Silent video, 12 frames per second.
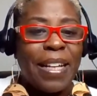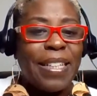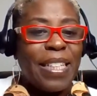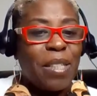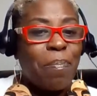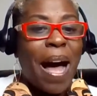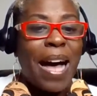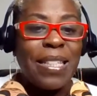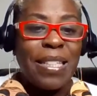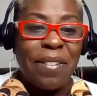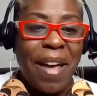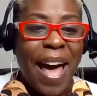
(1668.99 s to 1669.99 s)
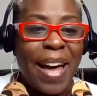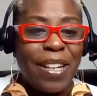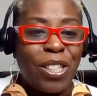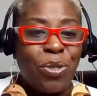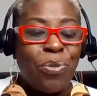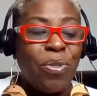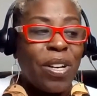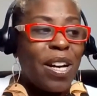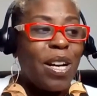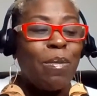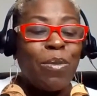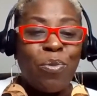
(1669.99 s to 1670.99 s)
This positive attitude
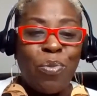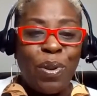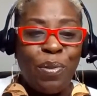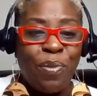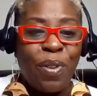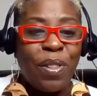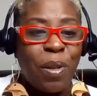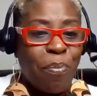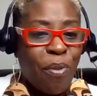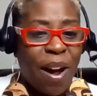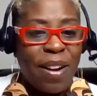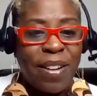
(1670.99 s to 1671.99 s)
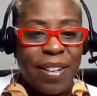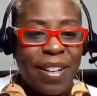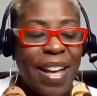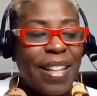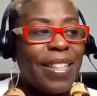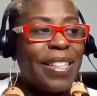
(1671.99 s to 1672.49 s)
comes with the product.